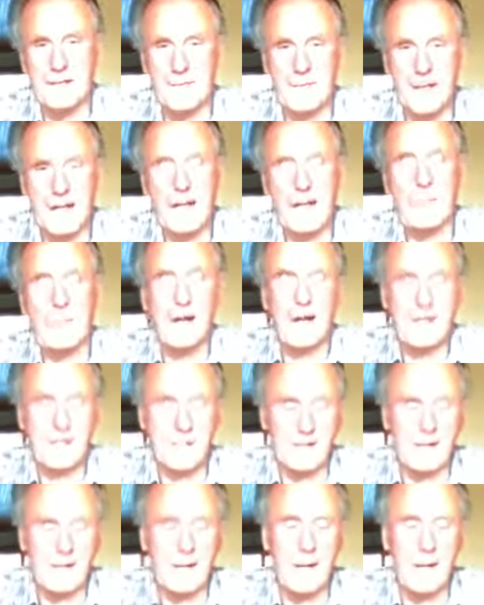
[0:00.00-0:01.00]
Plenty of
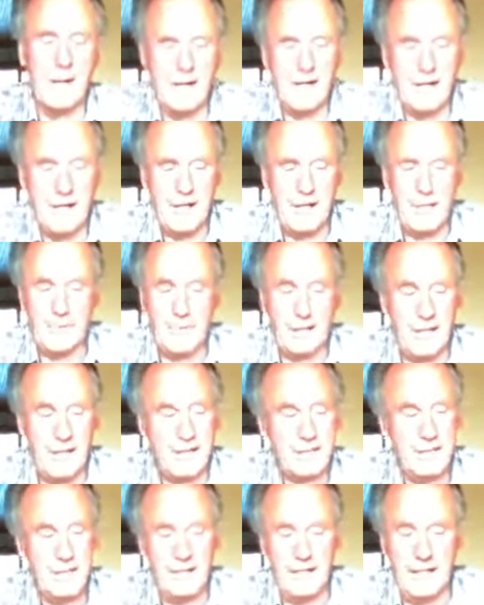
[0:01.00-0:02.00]
pressure to go back out again, but
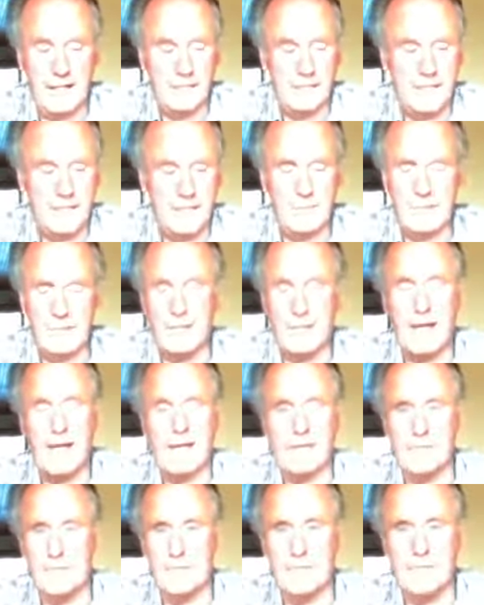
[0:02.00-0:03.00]
listen, it was
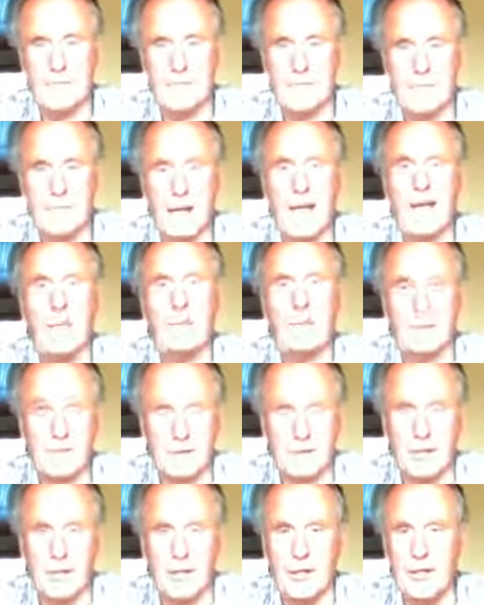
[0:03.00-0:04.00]
well worth
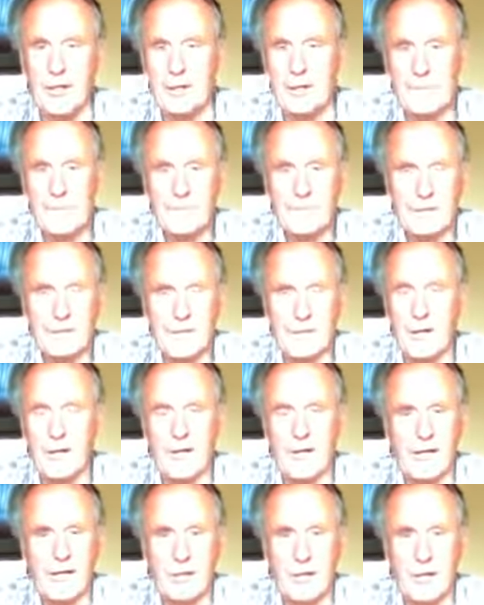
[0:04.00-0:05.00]
doing.
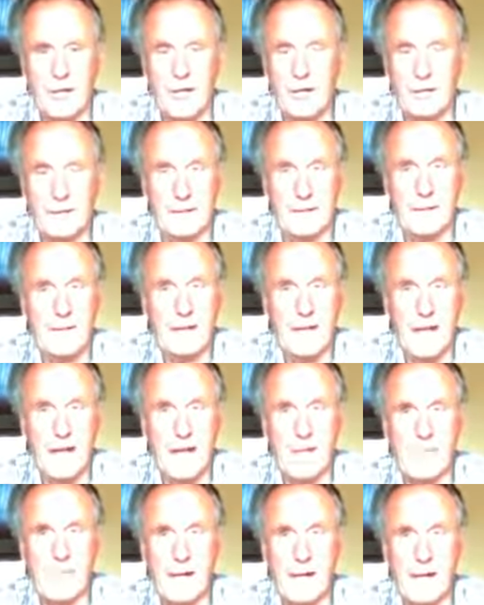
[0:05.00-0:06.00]
Thoroughly enjoyed it, and
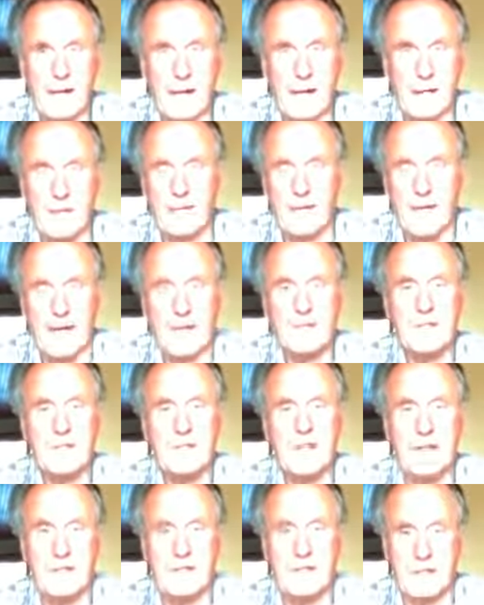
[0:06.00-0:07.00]
I've met a lot of friends
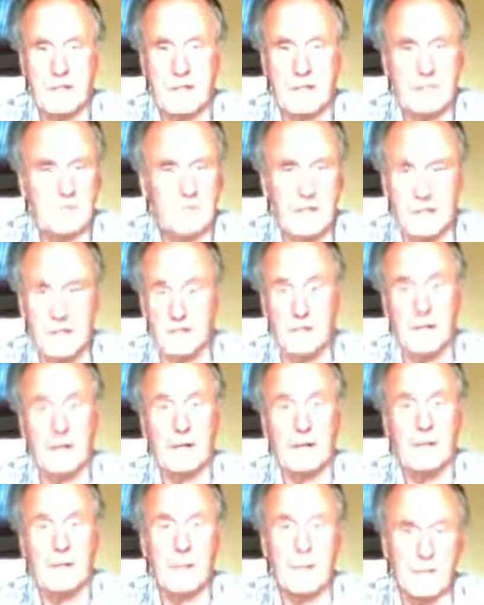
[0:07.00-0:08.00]
again that I'd
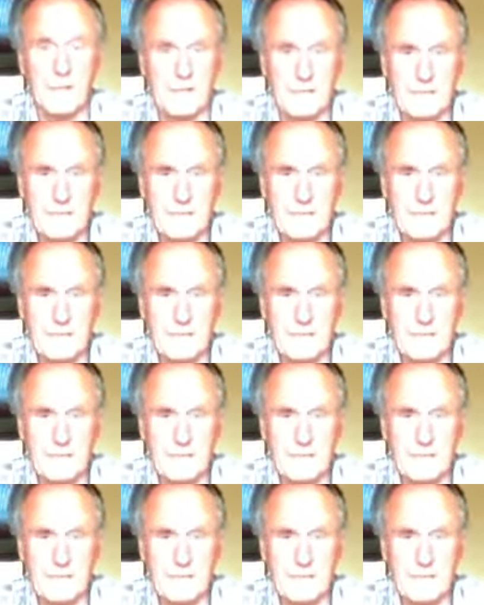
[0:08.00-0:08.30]
forgotten about.